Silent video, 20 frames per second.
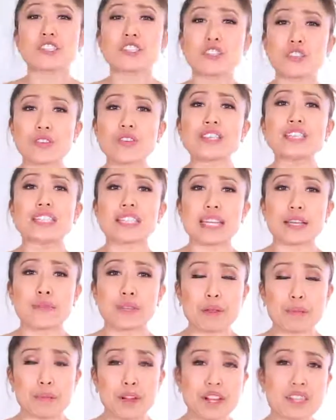So during the
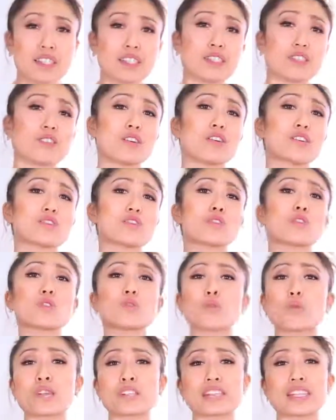sampling process, you're also
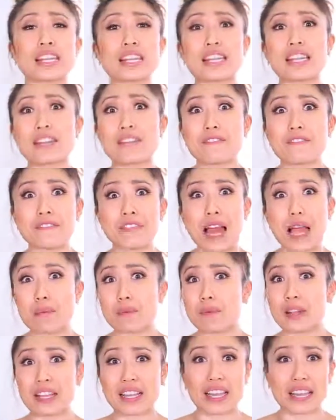sourcing the
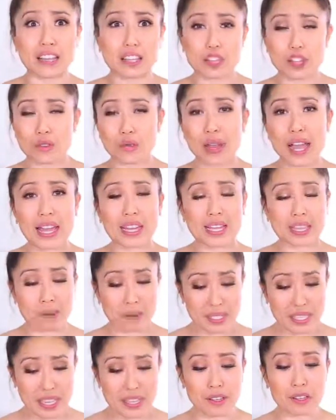fabric and the thread. And let
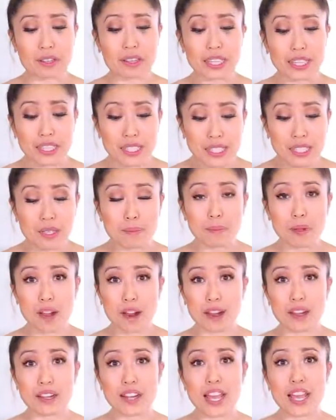me tell you, this is the
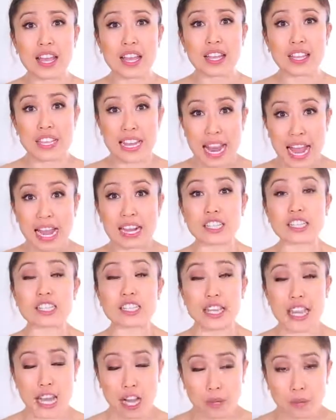part that
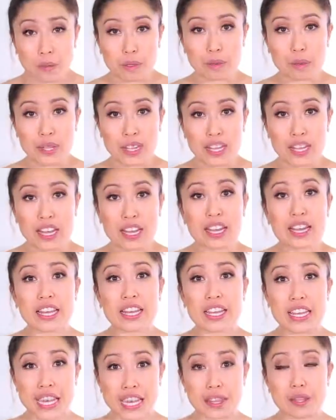actually helped me
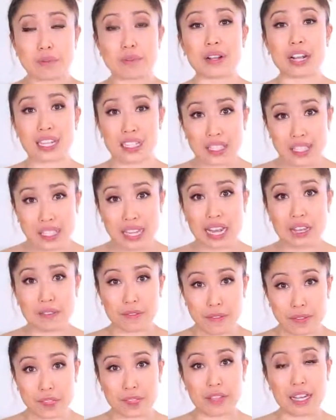get the price down
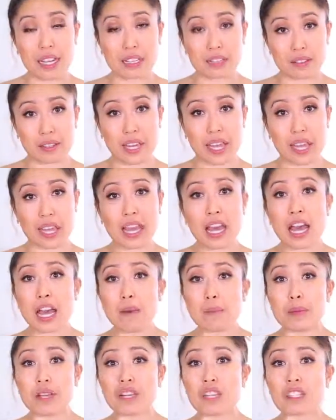for you guys, okay?
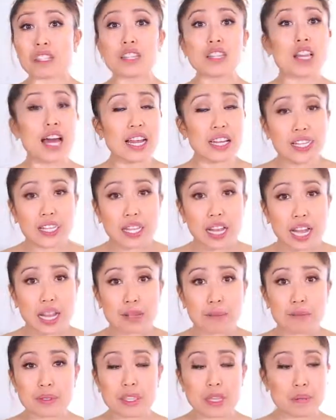Because a lot of
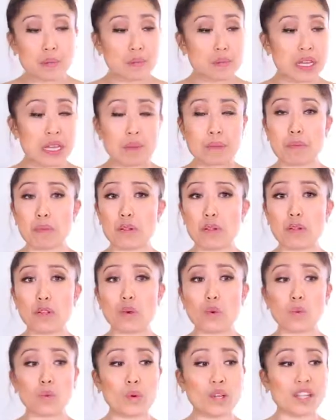times,
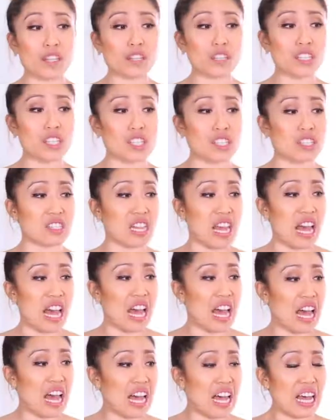people will just
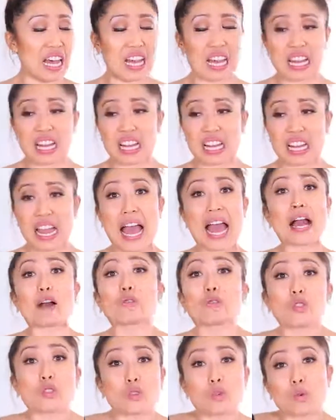uh,
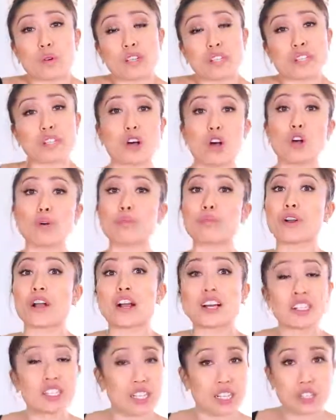outsource the whole
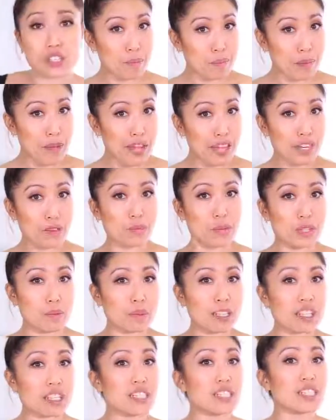project. But when you
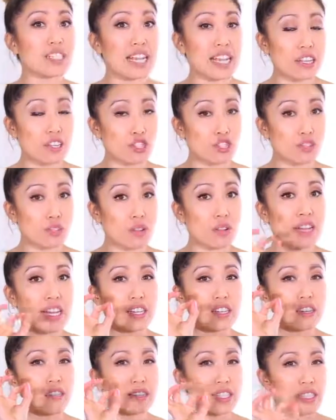begin to take control
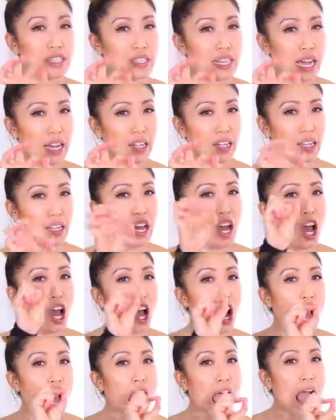and know exactly
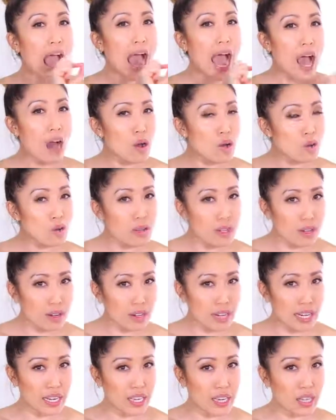how you're
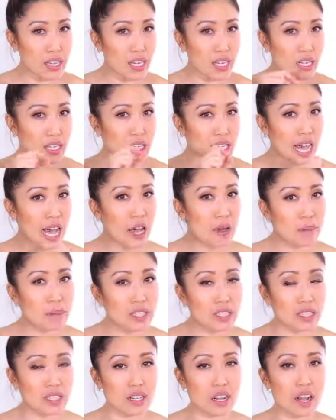getting things, how
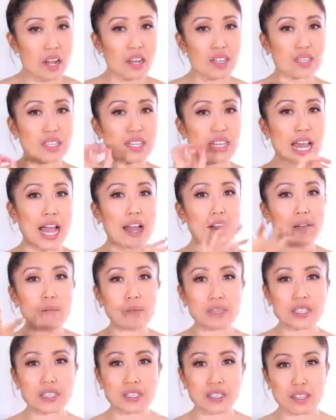much it costs, and how it
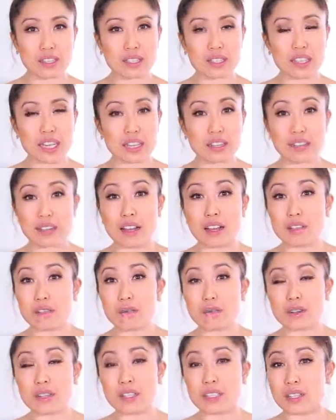pieces all together, and how
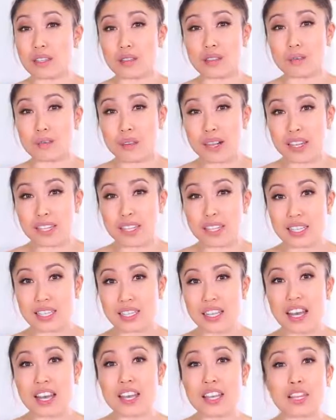it works in the whole
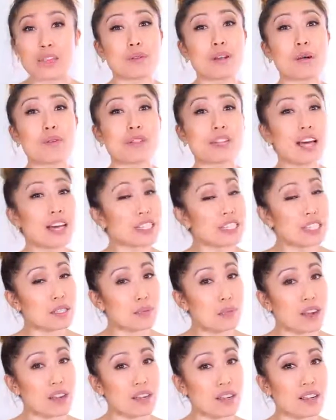process, you become a lot
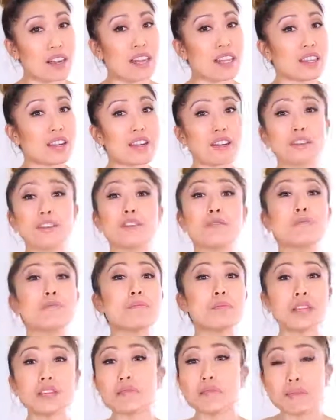smarter, and there are no
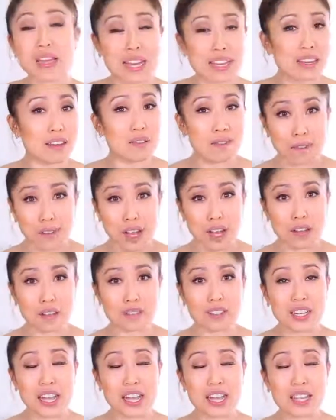middlemen
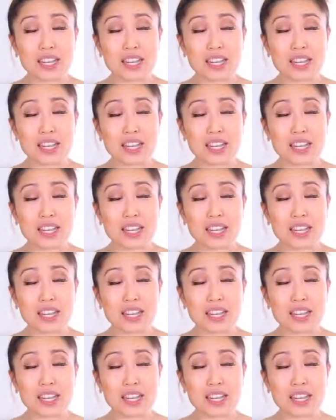involved.